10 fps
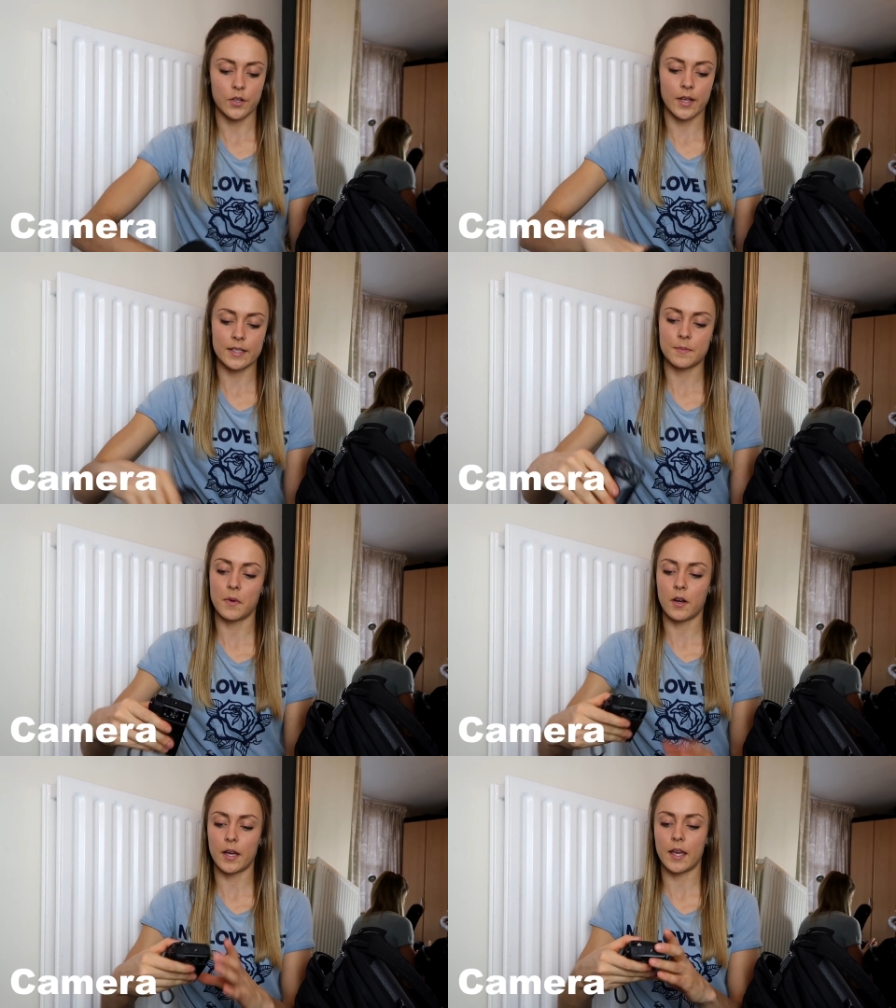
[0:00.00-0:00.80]
So that's
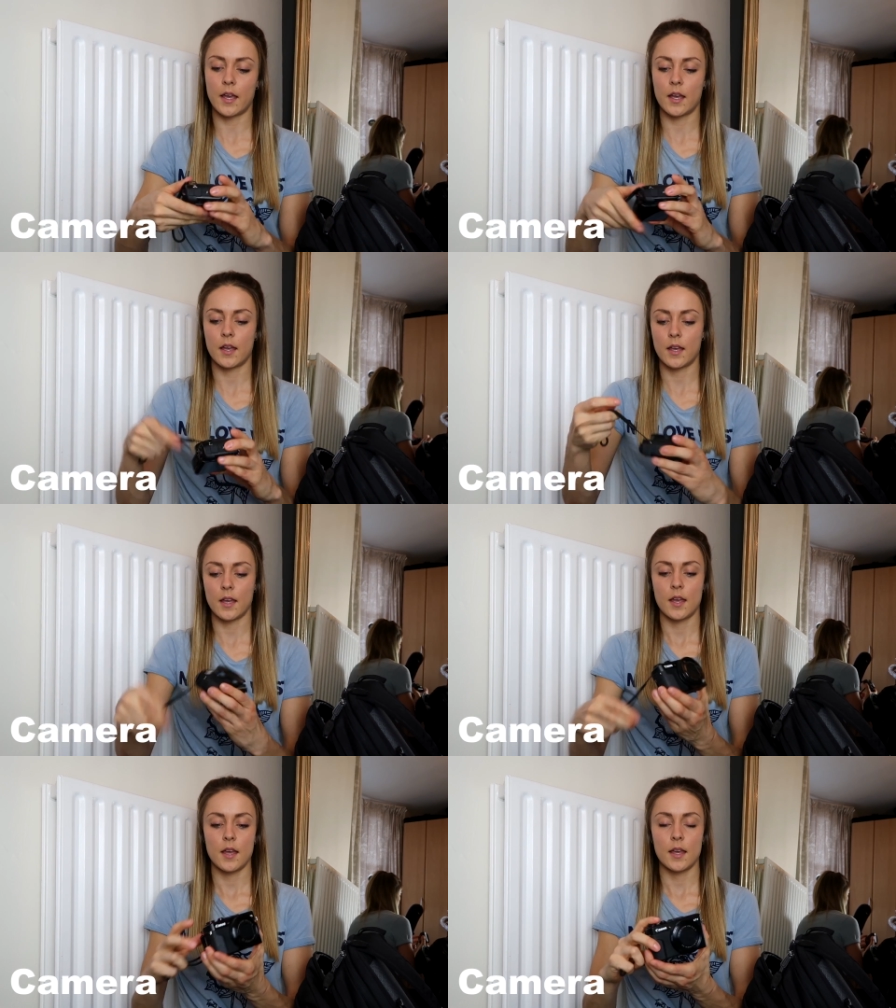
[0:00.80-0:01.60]
my
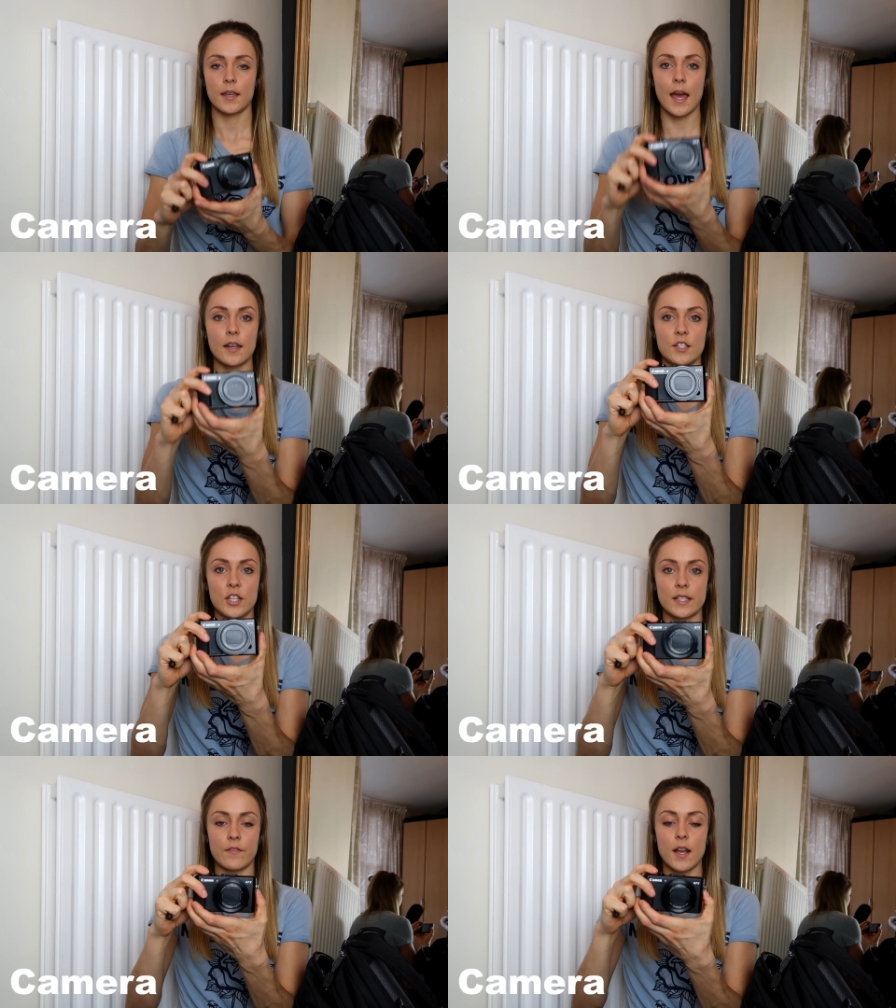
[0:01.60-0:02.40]
Canon
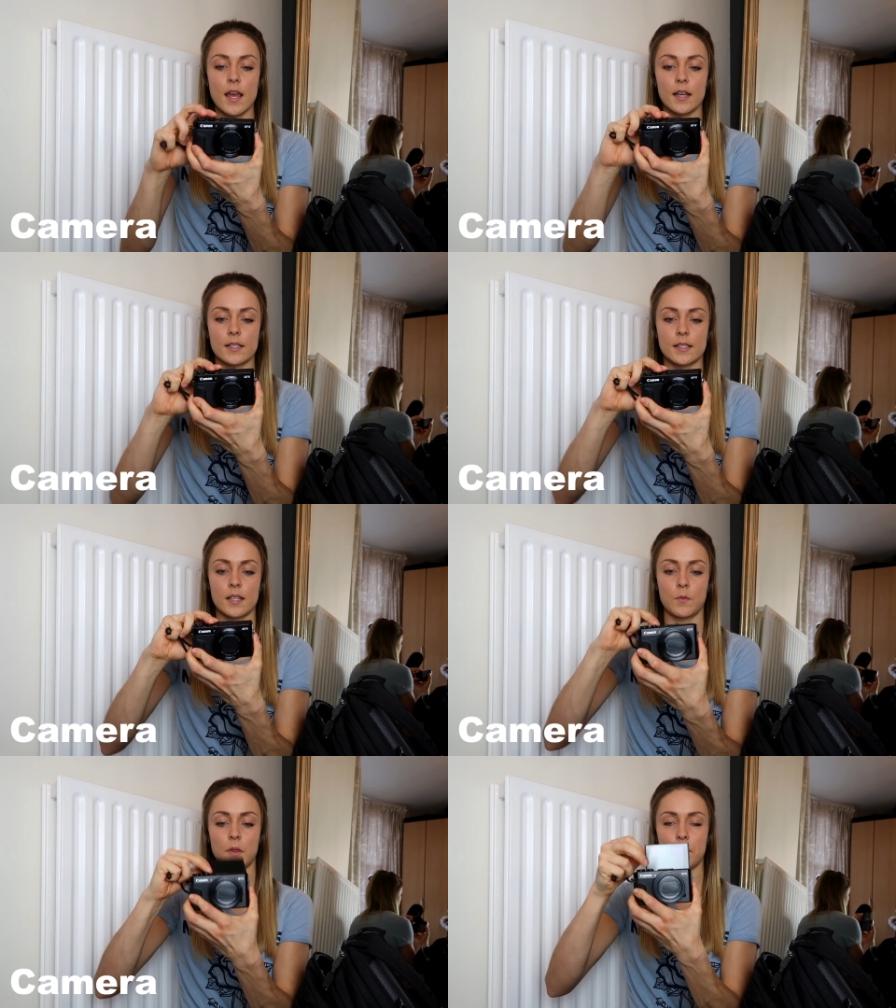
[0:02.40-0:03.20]

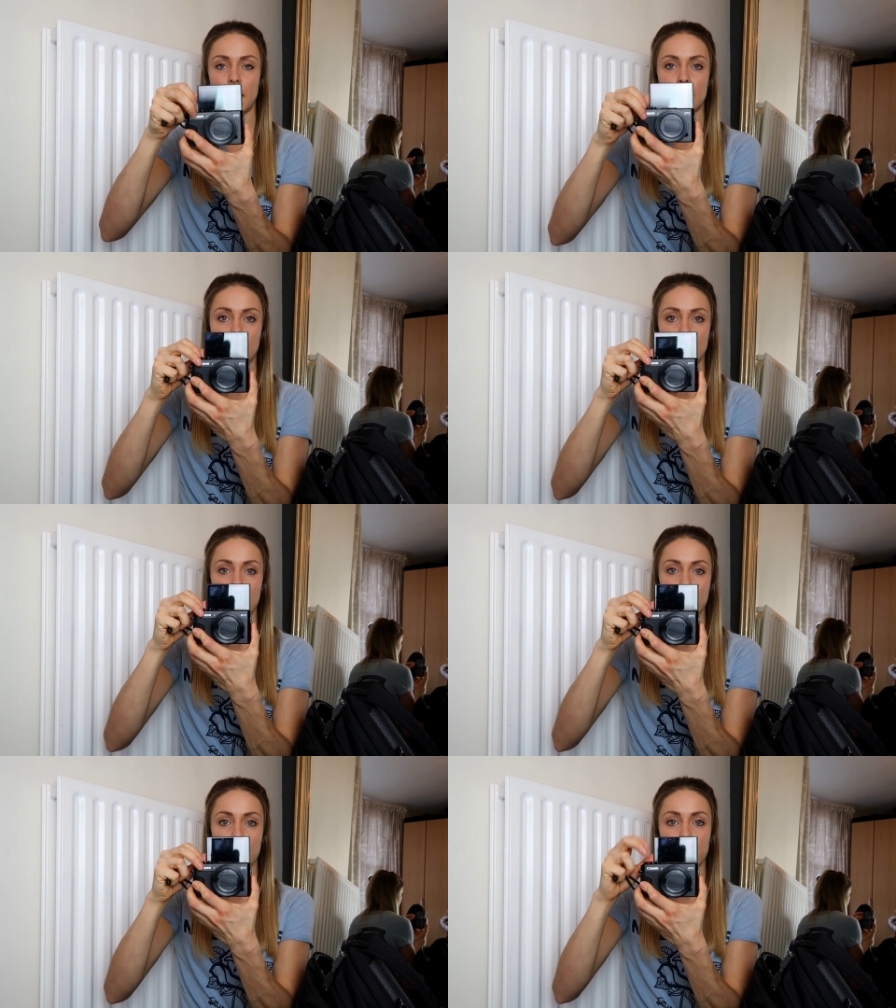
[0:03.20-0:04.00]
G7X with my little
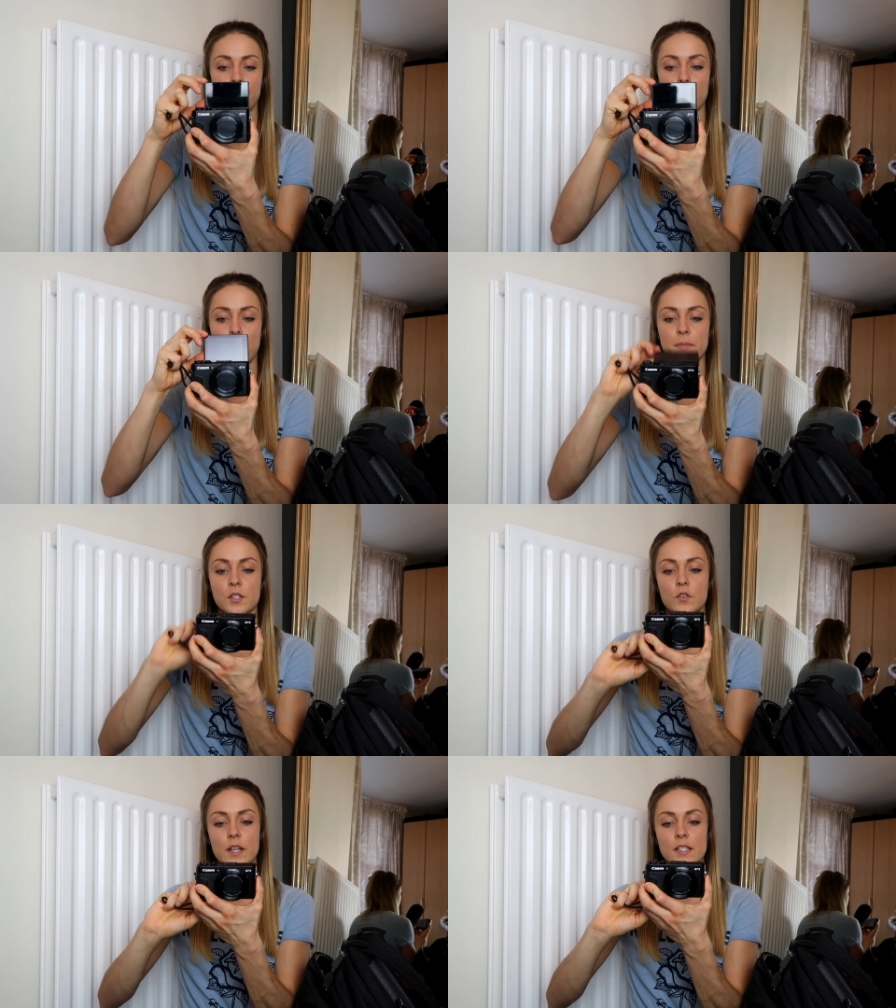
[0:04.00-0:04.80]
flip up
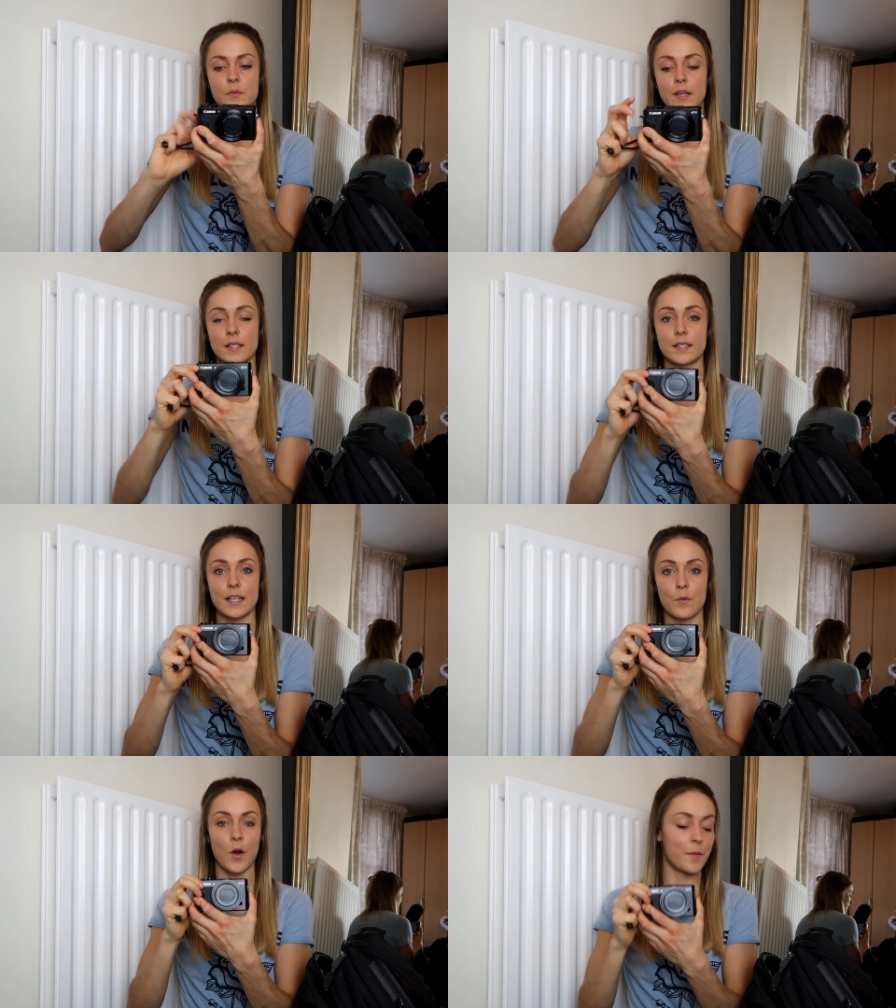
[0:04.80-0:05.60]
screen so I can
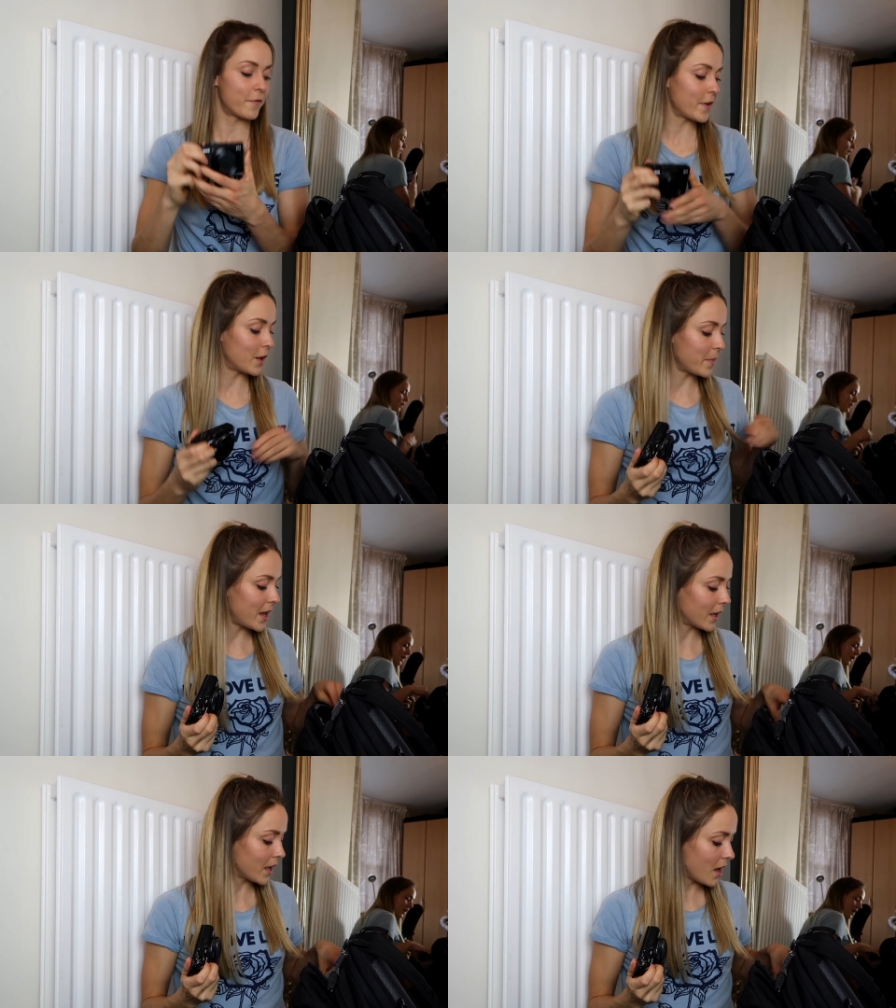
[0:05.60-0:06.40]
see what I'm
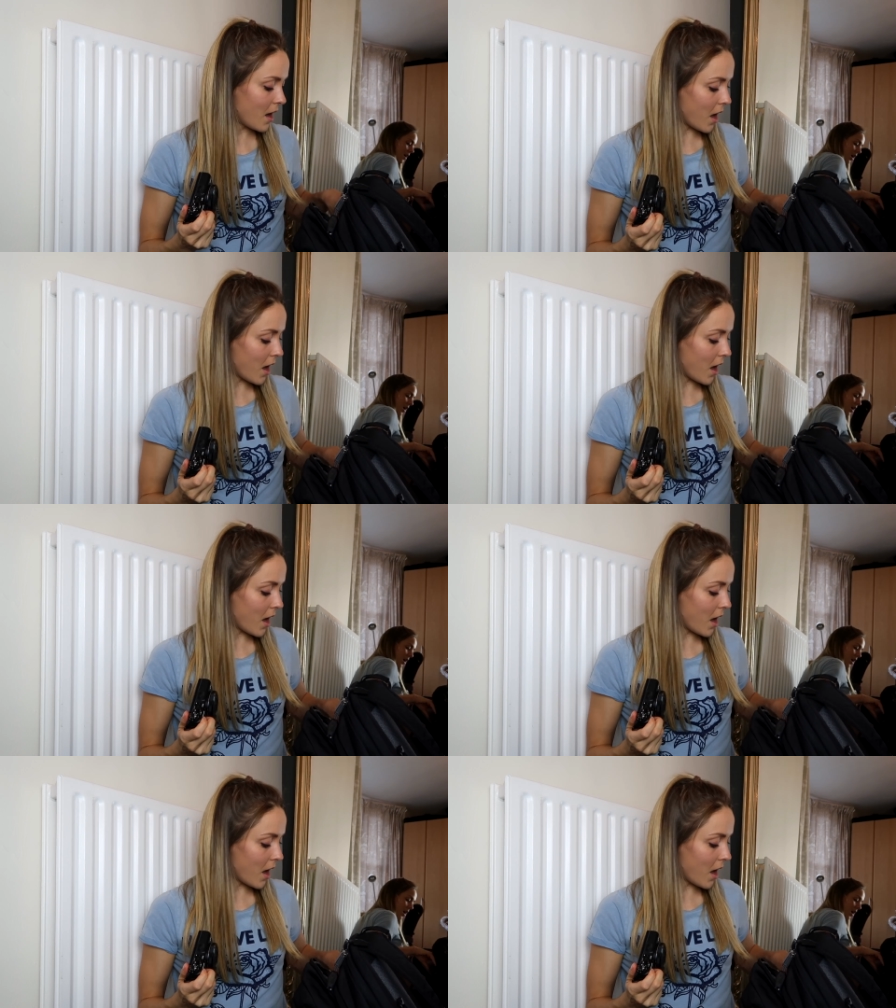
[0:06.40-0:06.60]
filming.